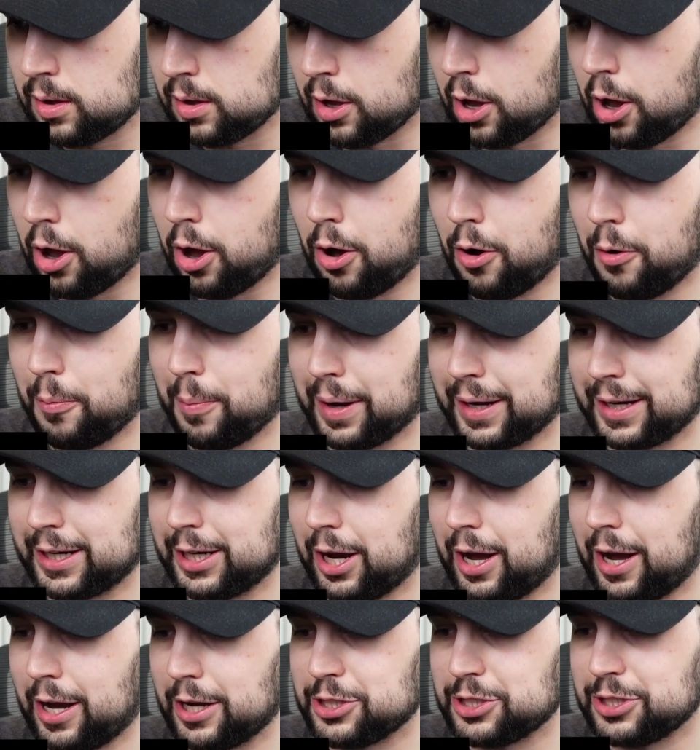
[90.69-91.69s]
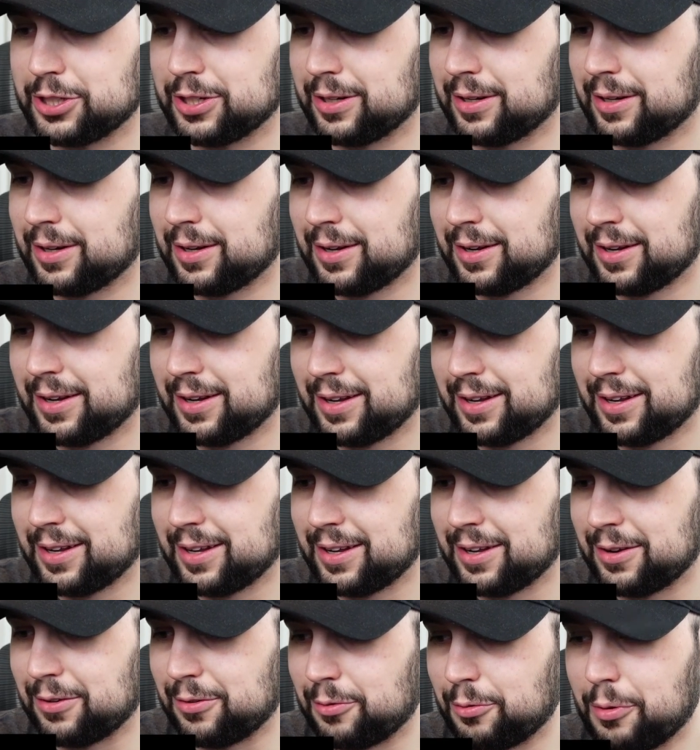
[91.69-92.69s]
Oh my gosh.
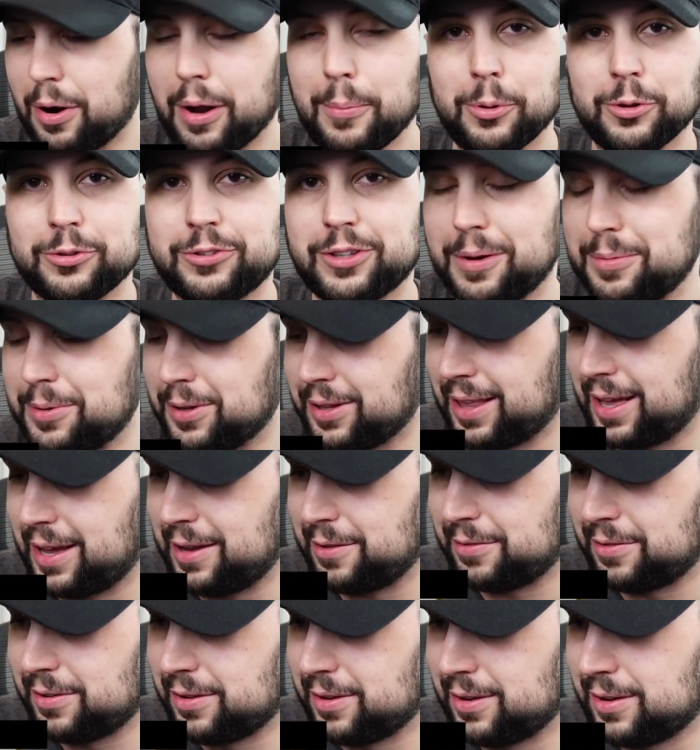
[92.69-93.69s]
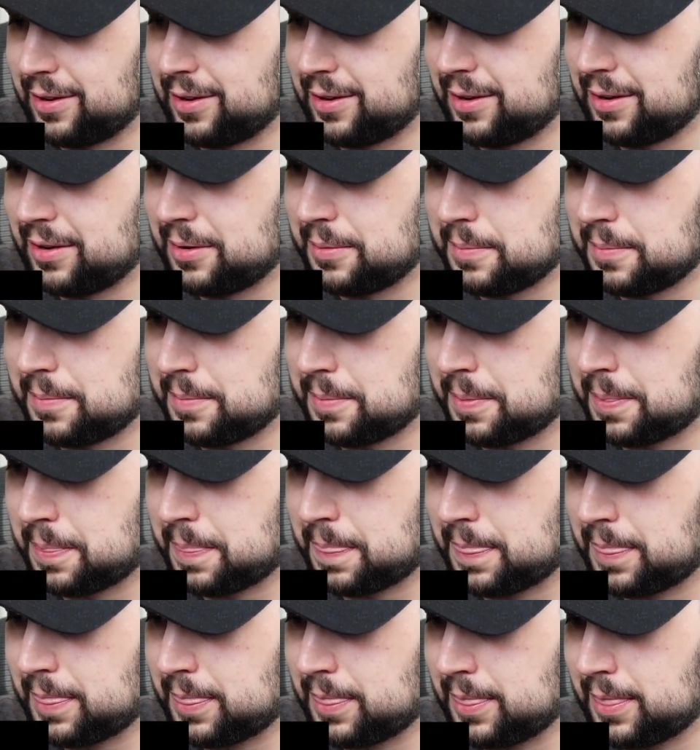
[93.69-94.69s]
Rebels come to life. It's been a while.
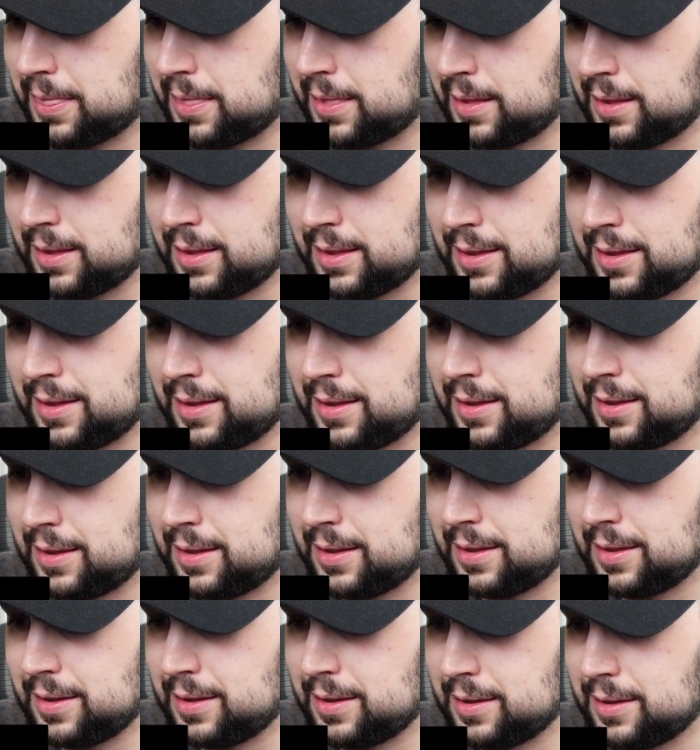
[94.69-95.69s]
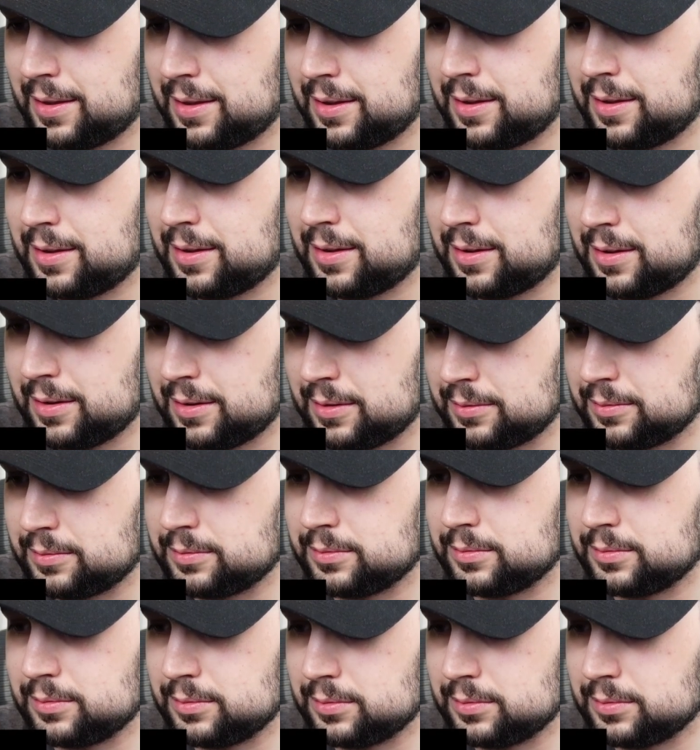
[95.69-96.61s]
Things have changed.